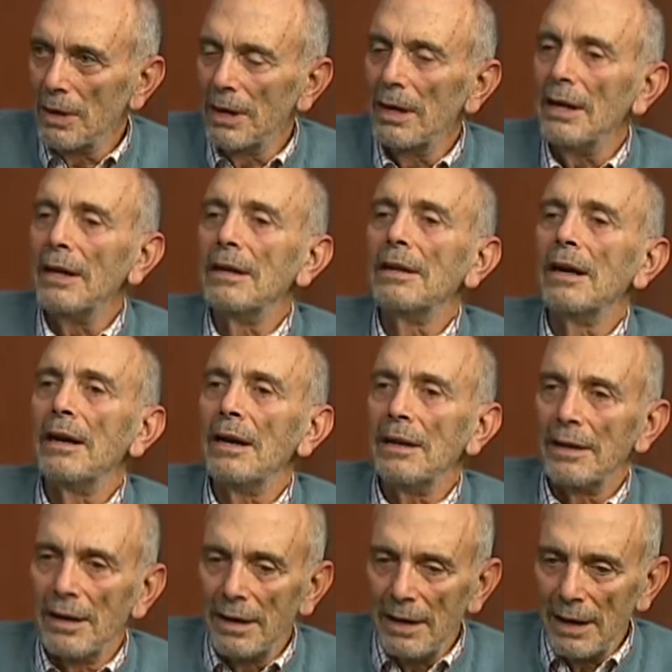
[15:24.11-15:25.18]

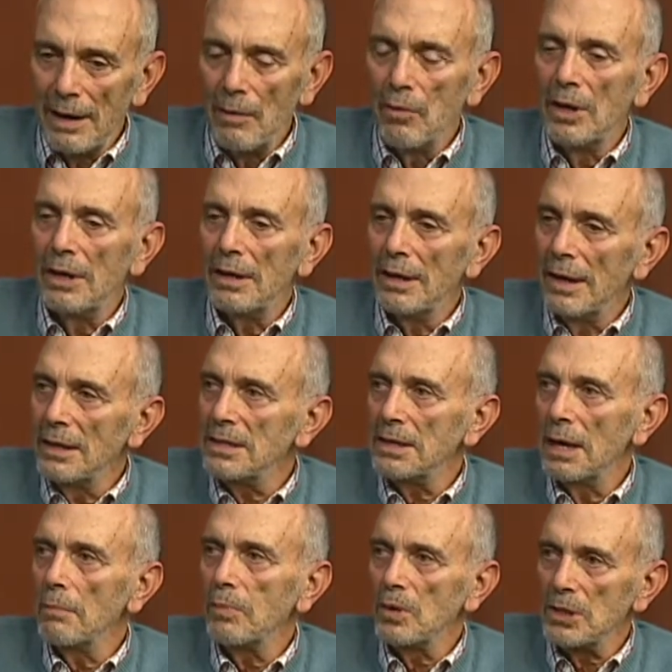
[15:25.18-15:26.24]
that they would take
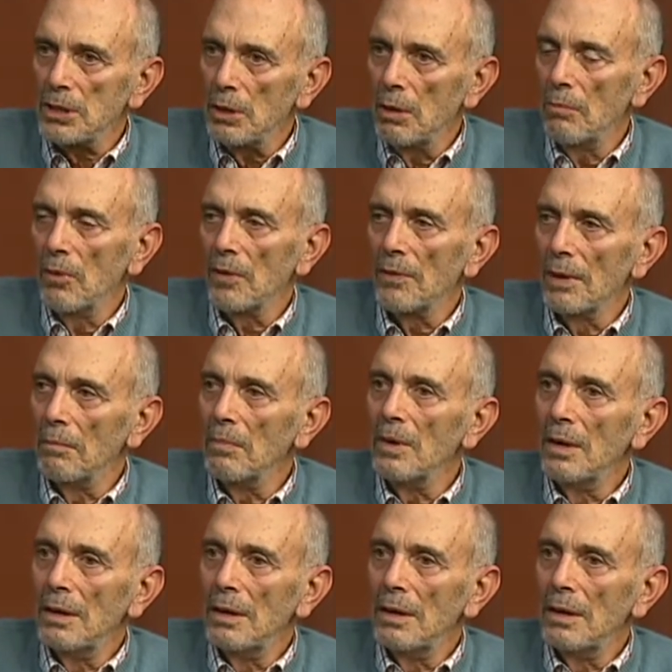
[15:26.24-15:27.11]
samples home with them.